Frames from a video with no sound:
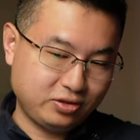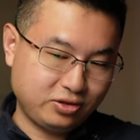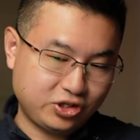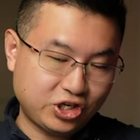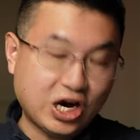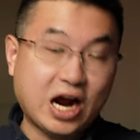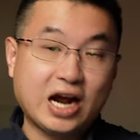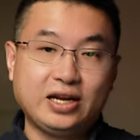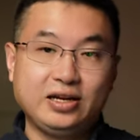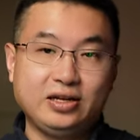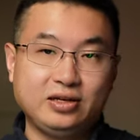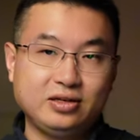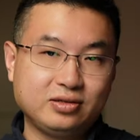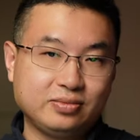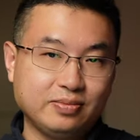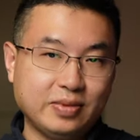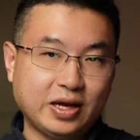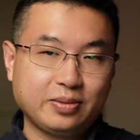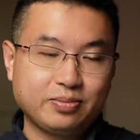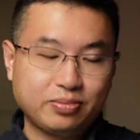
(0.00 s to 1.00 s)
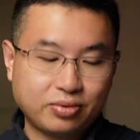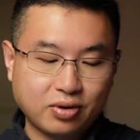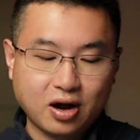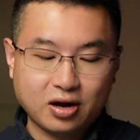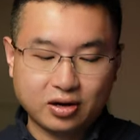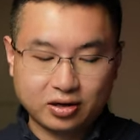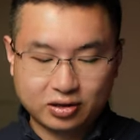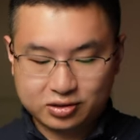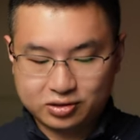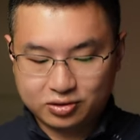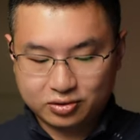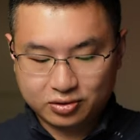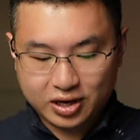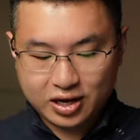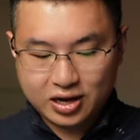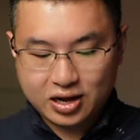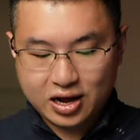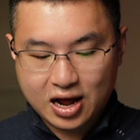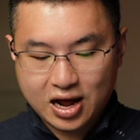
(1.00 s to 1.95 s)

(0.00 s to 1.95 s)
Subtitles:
Chinese made products, okay?